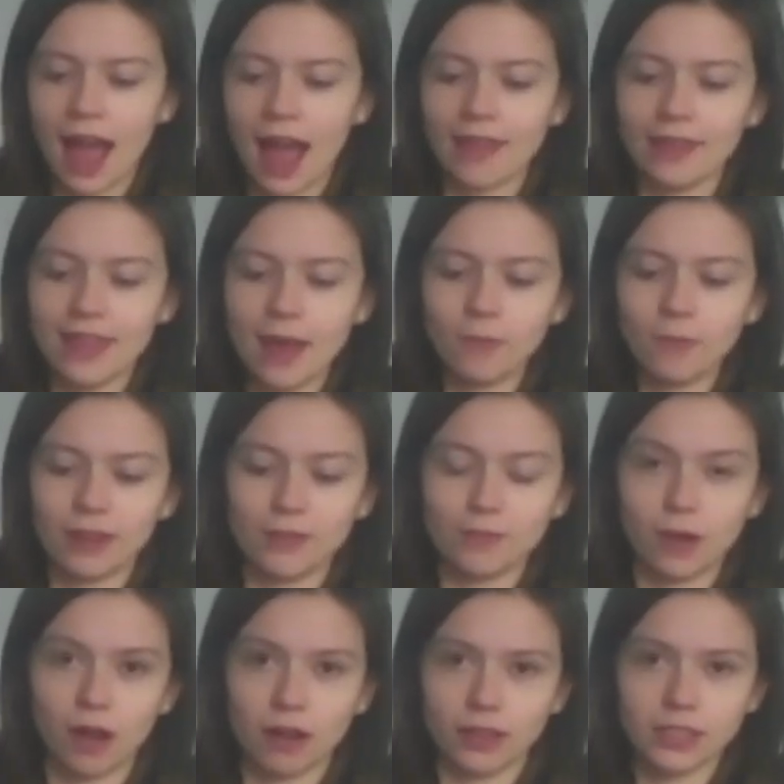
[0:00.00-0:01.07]
And then we
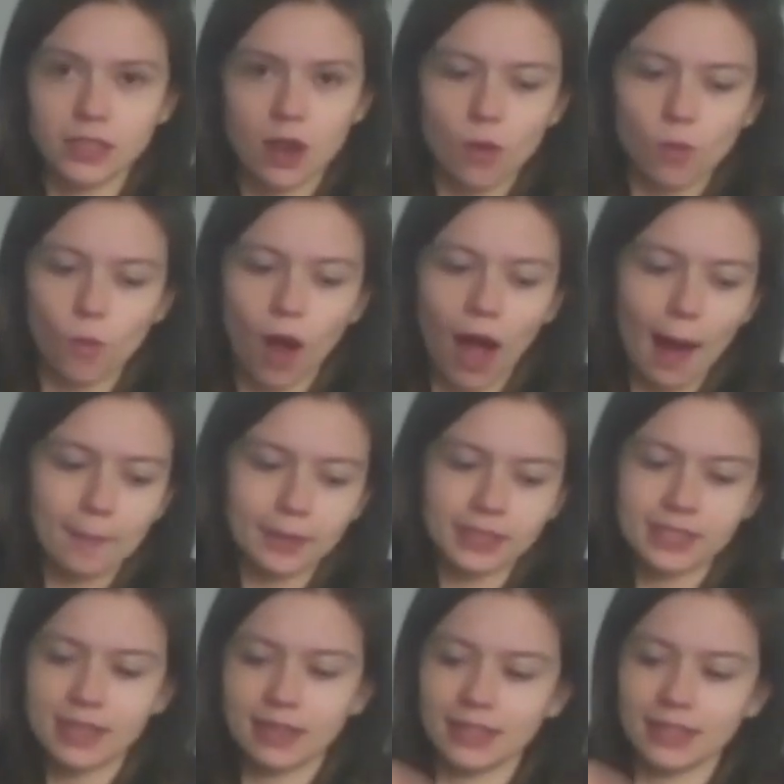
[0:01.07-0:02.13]
find what
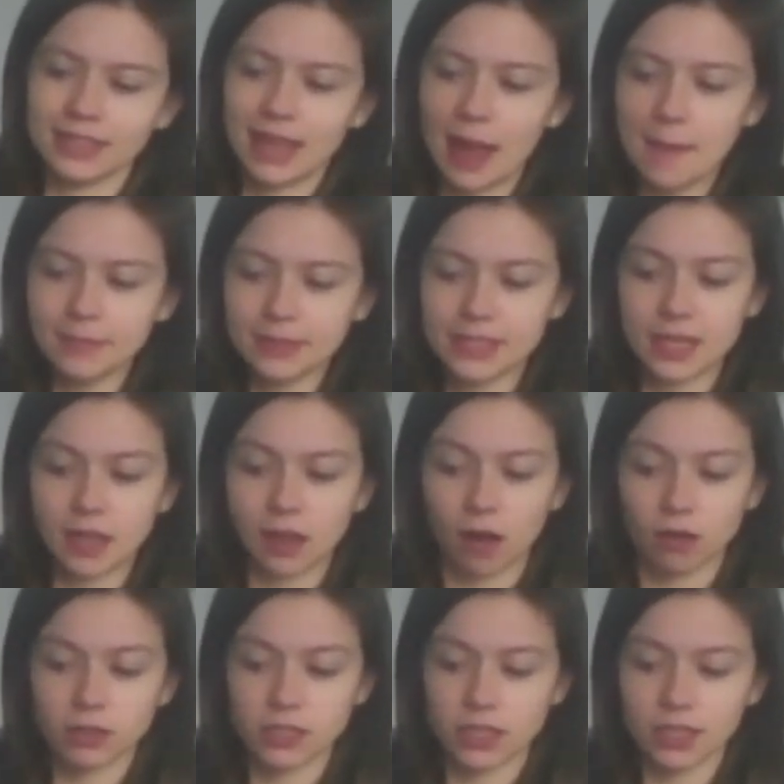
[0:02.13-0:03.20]
happens in these empty
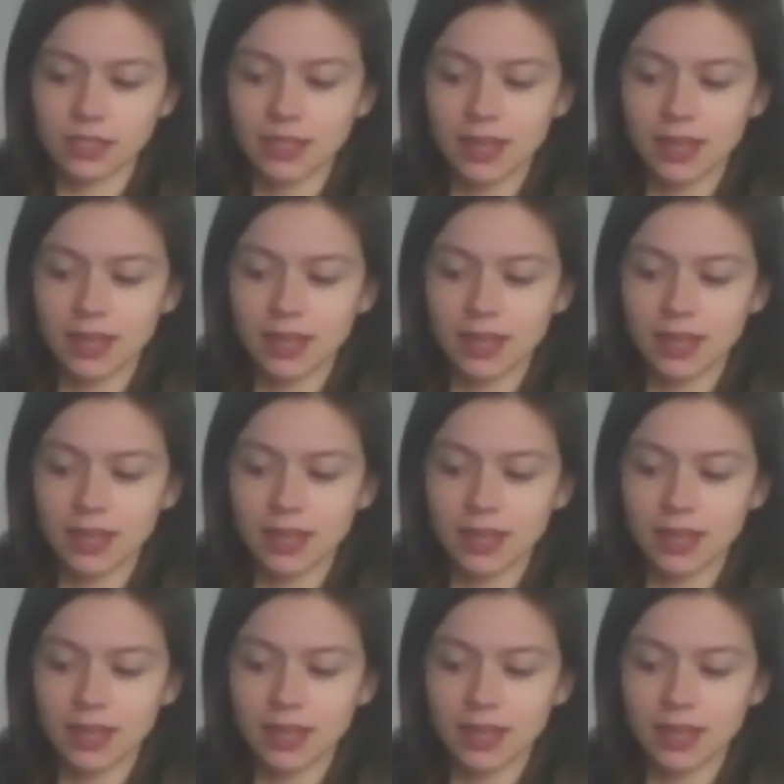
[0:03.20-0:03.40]
glasses